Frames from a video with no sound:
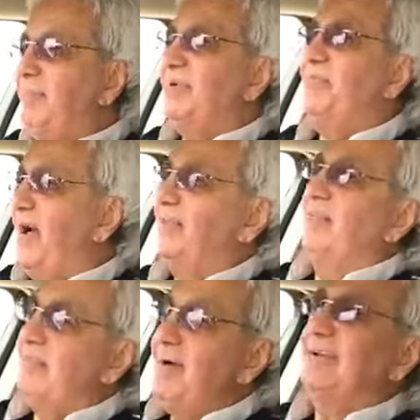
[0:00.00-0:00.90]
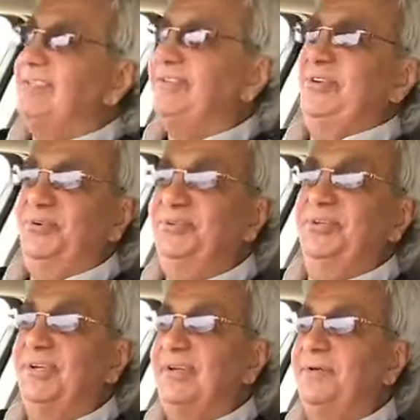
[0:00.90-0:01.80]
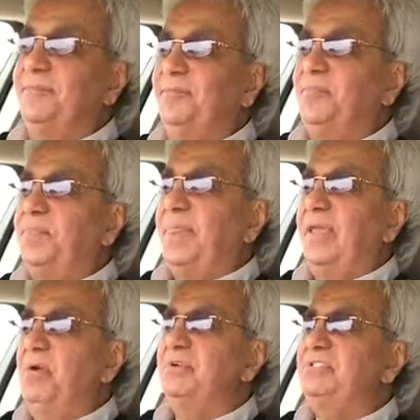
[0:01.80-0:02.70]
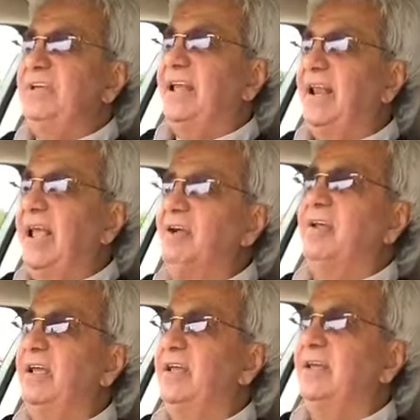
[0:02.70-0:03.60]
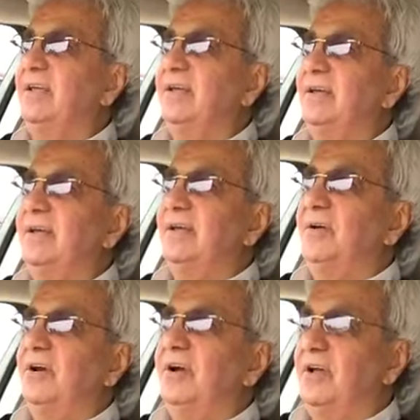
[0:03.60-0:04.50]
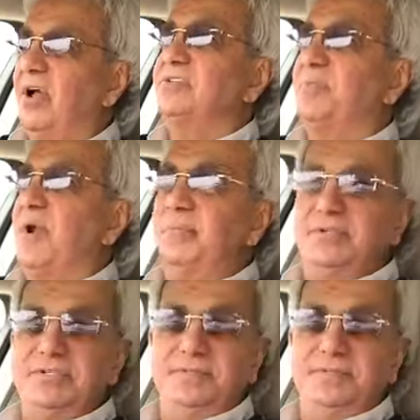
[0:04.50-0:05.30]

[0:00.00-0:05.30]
the father of a multitude. Mm-hmm. He was declaring God's promise.